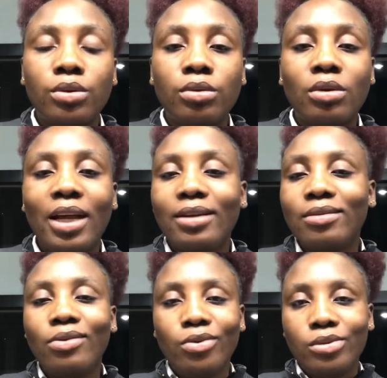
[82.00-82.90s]
like
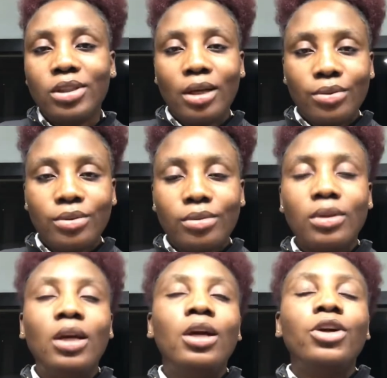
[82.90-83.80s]
100,000,
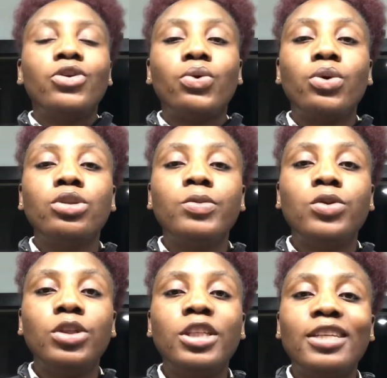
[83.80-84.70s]
you're going to be
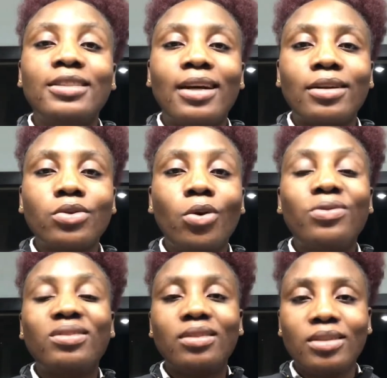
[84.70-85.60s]
doing a tax of
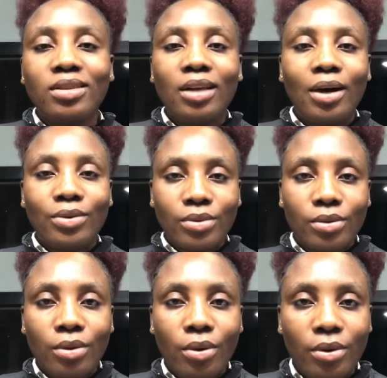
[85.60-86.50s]
3000
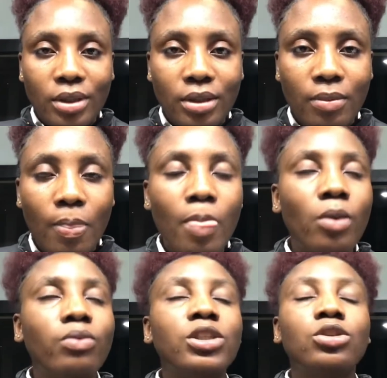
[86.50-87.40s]
coin,
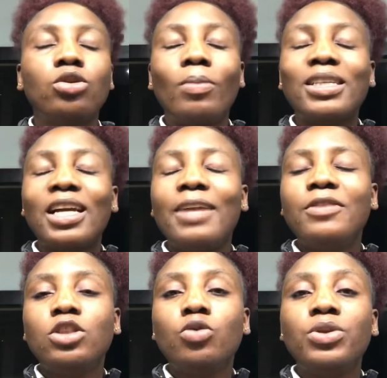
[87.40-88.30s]
which is automatically everything
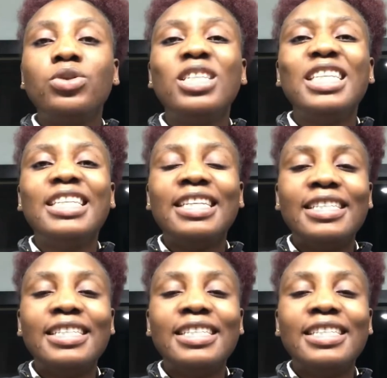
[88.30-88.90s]
you'll be doing in a day.